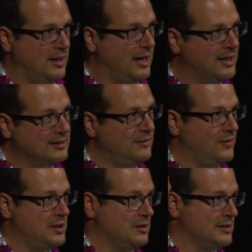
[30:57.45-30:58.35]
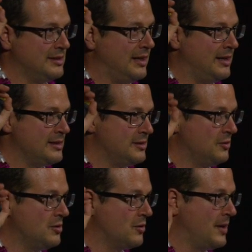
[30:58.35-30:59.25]
artificial stars to
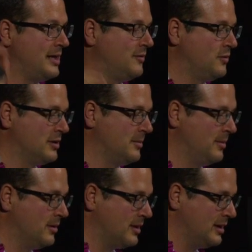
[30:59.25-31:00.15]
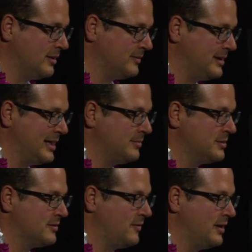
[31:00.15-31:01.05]
correct for the blurring of the
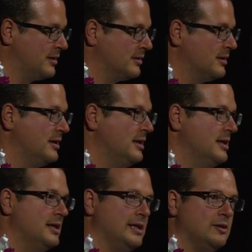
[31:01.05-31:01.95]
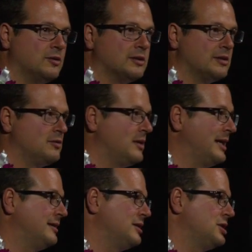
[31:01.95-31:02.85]
atmosphere in order to get the